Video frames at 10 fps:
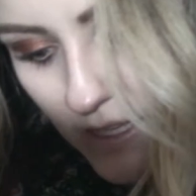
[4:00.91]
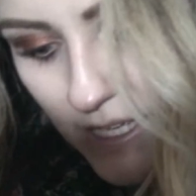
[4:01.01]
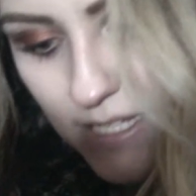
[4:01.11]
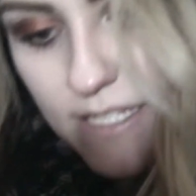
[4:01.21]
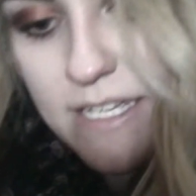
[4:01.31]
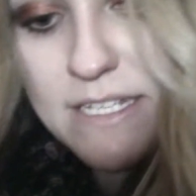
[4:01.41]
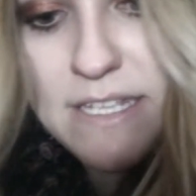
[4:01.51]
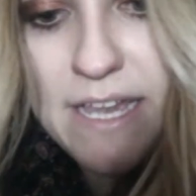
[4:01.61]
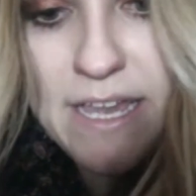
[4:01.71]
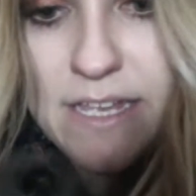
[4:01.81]
This is
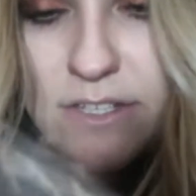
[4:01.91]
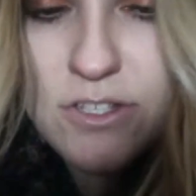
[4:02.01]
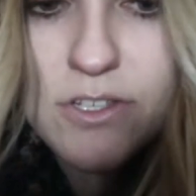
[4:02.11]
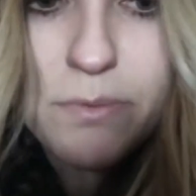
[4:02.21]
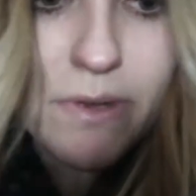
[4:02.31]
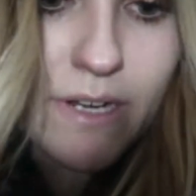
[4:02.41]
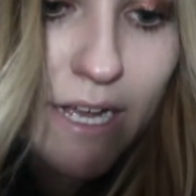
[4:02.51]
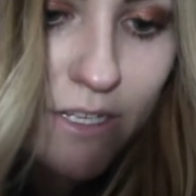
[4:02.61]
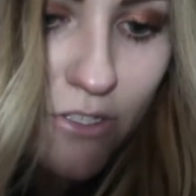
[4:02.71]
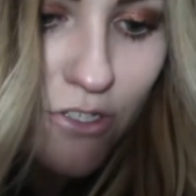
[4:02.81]
a
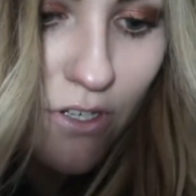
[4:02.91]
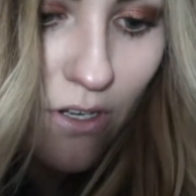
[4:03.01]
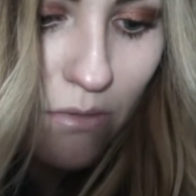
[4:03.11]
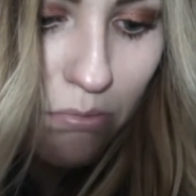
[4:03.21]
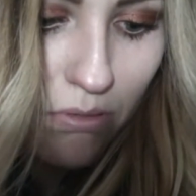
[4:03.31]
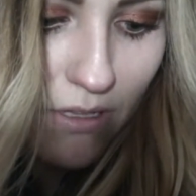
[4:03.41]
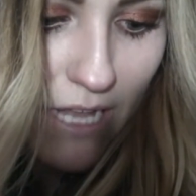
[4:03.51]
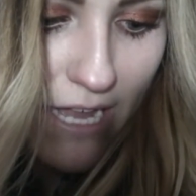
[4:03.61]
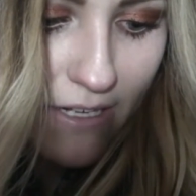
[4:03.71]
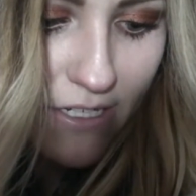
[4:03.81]
Supernatural
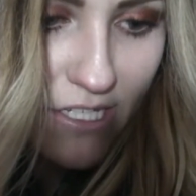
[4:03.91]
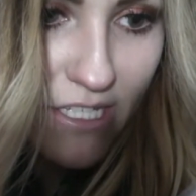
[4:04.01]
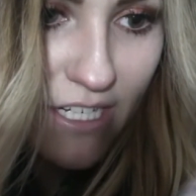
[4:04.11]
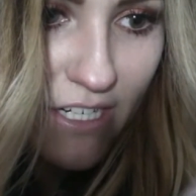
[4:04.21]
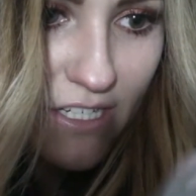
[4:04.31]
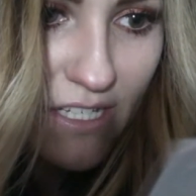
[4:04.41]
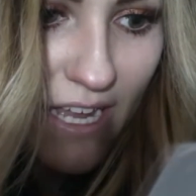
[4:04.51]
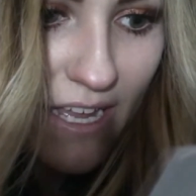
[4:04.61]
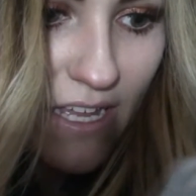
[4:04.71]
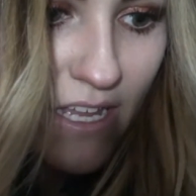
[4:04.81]
planner sticker
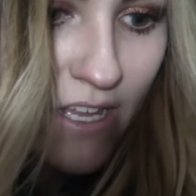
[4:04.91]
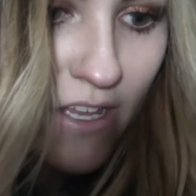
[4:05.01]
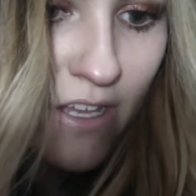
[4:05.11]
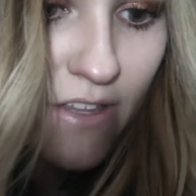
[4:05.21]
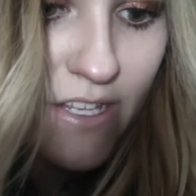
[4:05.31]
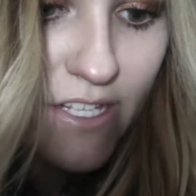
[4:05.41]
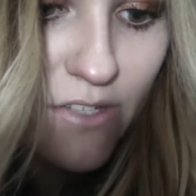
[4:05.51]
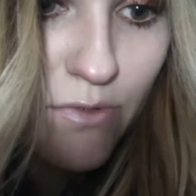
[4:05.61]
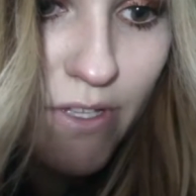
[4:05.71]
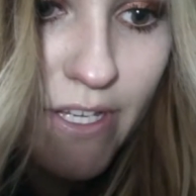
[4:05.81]
set. This
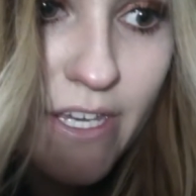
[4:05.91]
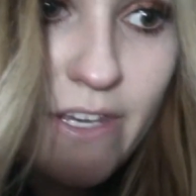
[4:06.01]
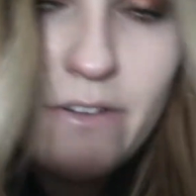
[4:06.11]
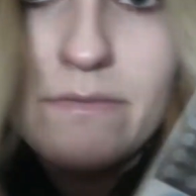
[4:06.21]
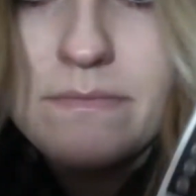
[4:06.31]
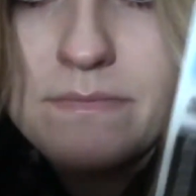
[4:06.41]
is really cute.